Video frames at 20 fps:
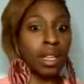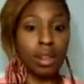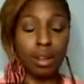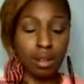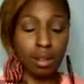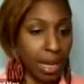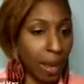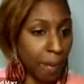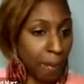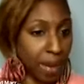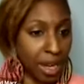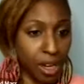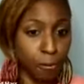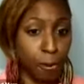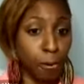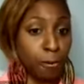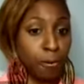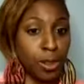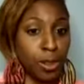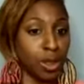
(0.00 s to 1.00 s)
you don't got money
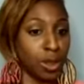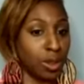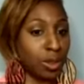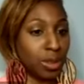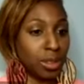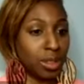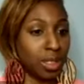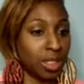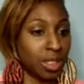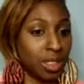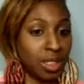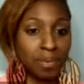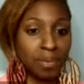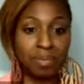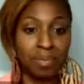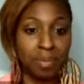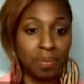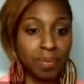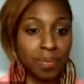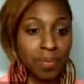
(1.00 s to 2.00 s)
for food?
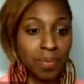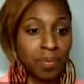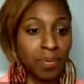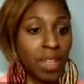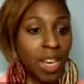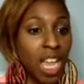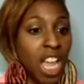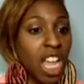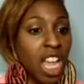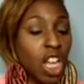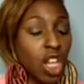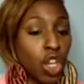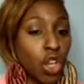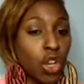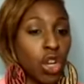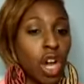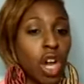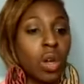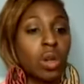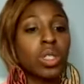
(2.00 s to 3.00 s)
You
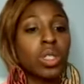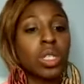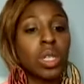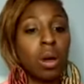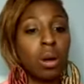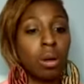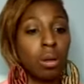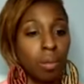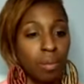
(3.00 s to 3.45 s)
know, so